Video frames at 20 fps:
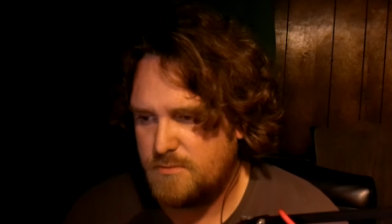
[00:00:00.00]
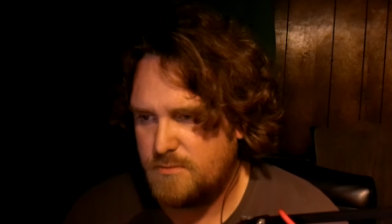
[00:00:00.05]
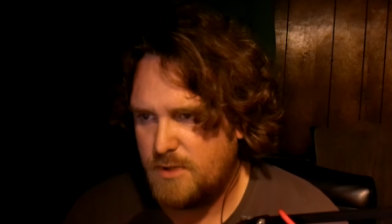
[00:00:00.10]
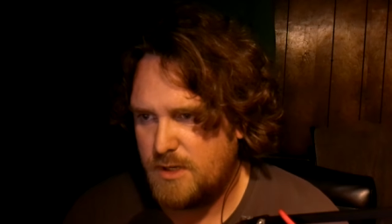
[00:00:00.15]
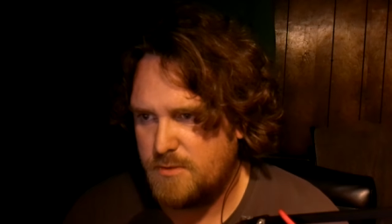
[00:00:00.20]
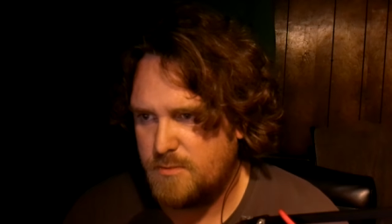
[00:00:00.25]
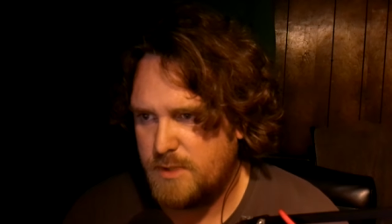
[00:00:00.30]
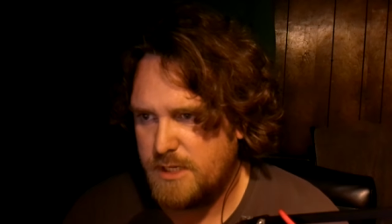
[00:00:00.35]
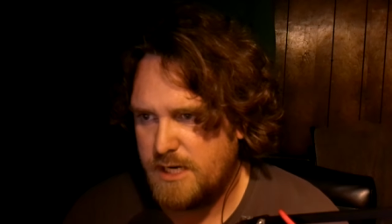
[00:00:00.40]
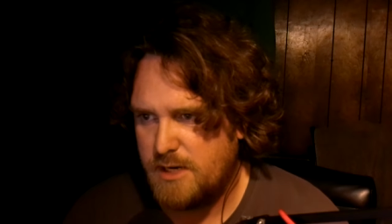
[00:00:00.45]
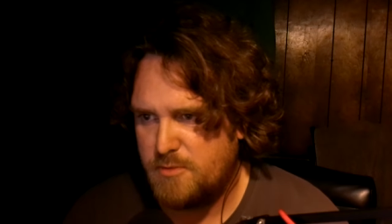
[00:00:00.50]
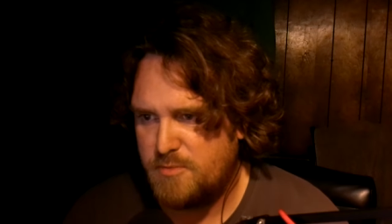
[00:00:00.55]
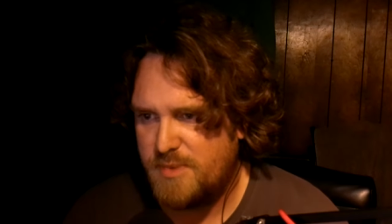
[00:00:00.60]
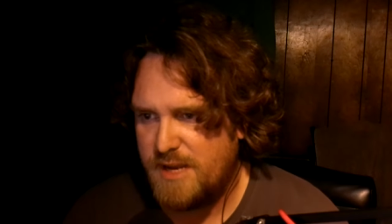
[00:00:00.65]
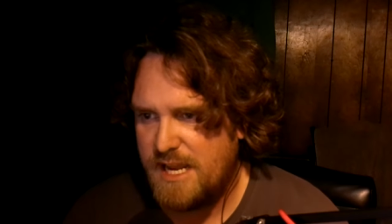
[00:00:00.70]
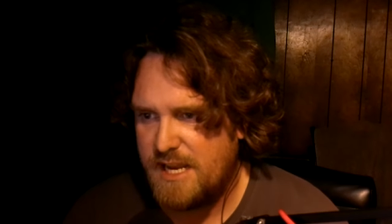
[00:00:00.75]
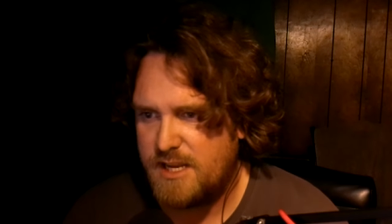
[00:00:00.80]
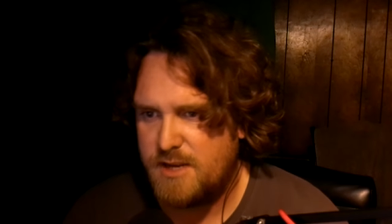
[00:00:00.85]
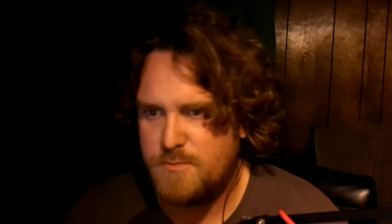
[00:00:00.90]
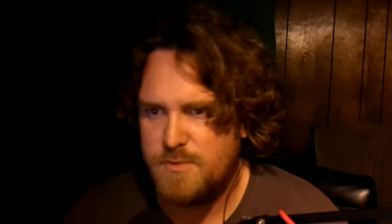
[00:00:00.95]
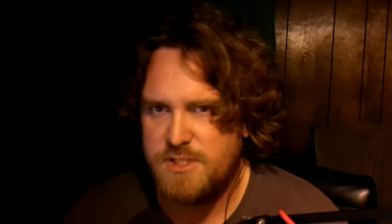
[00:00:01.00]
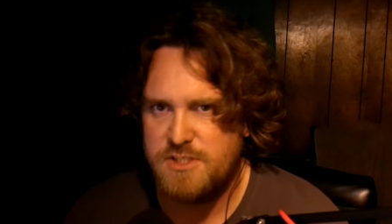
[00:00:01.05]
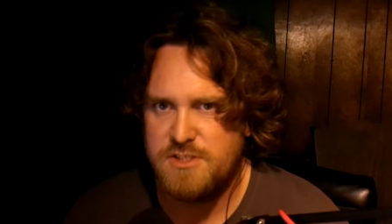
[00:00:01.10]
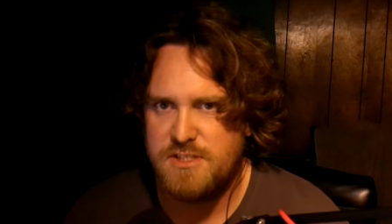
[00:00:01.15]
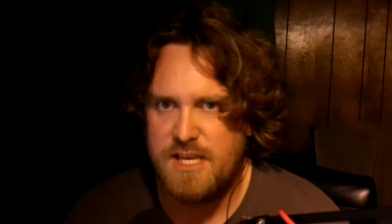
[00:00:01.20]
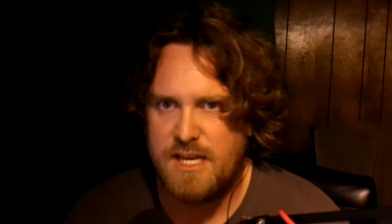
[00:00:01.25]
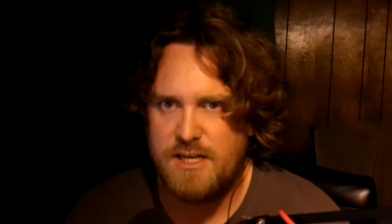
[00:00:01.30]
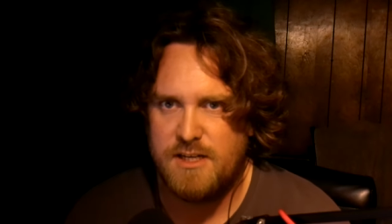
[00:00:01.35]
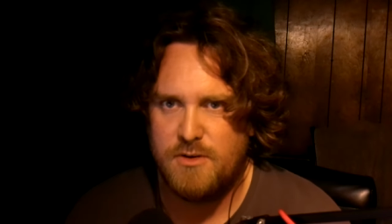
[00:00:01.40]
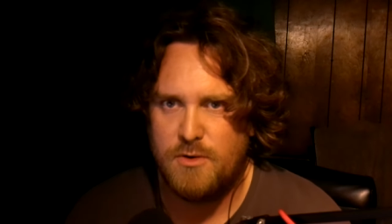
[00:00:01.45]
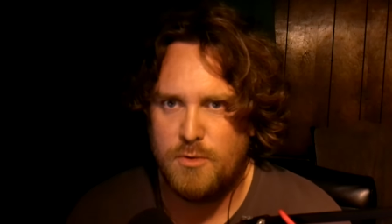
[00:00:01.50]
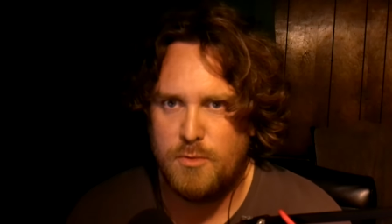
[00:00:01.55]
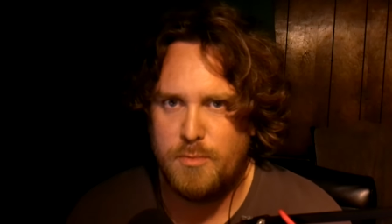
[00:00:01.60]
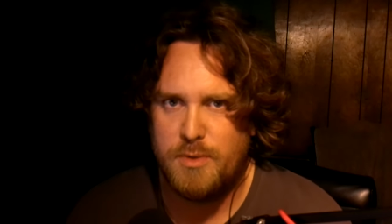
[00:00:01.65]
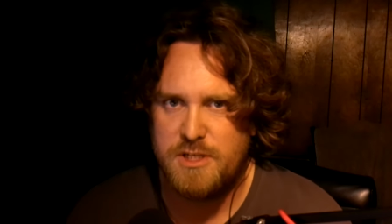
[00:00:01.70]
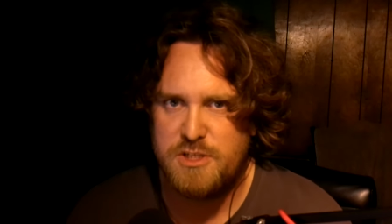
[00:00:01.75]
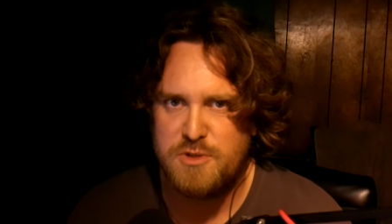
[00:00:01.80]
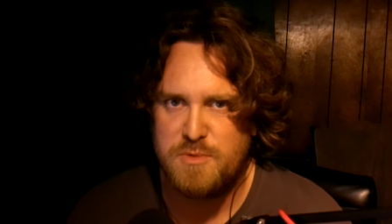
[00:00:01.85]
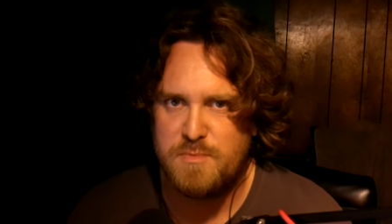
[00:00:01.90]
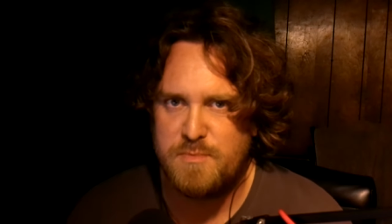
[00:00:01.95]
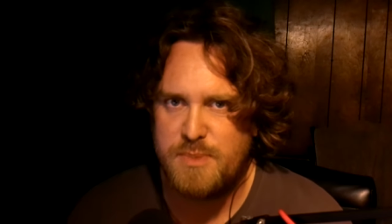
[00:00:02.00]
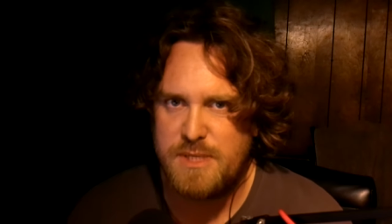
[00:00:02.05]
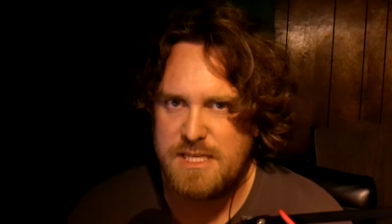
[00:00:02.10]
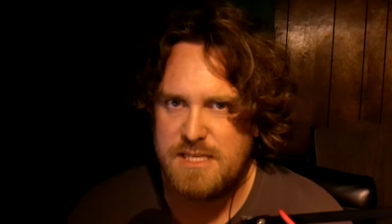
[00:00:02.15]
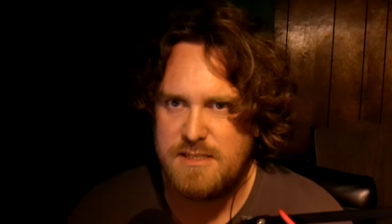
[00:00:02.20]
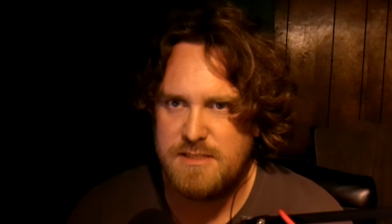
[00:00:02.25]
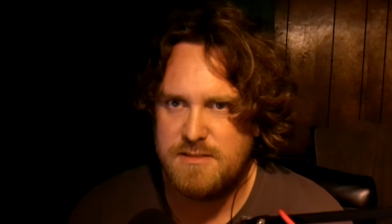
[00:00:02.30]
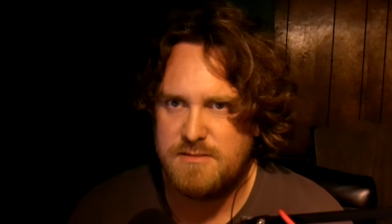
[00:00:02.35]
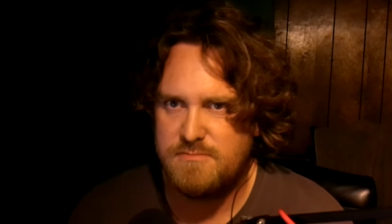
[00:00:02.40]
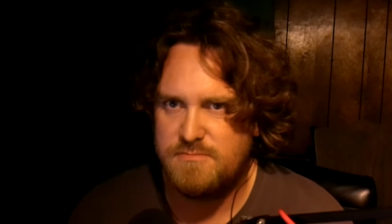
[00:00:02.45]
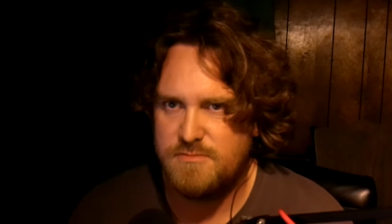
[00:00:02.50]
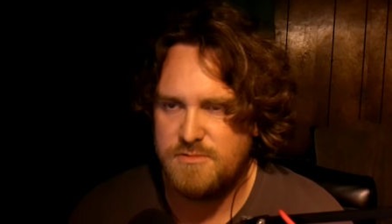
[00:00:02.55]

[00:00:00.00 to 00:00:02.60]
I went out back and we just had a whole bunch of bees